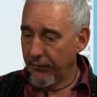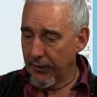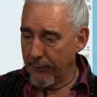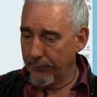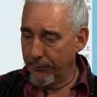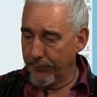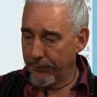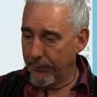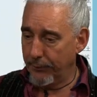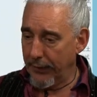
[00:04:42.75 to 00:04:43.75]
step
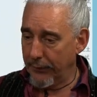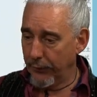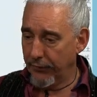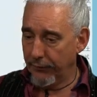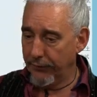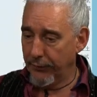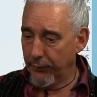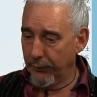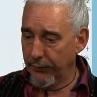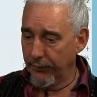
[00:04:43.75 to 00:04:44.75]
backwards and
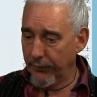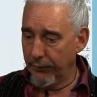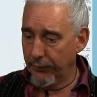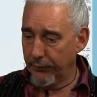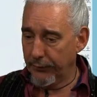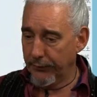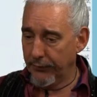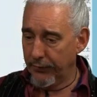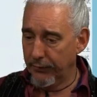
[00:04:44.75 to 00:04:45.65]
forwards through it,